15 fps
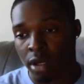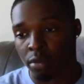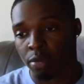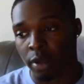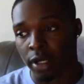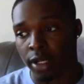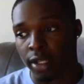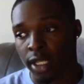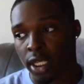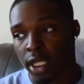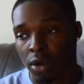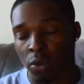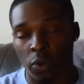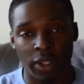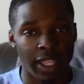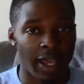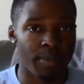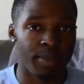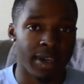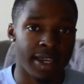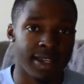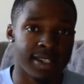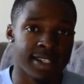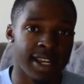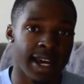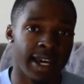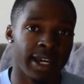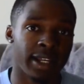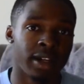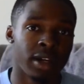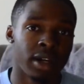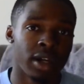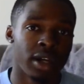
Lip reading: But with that being said,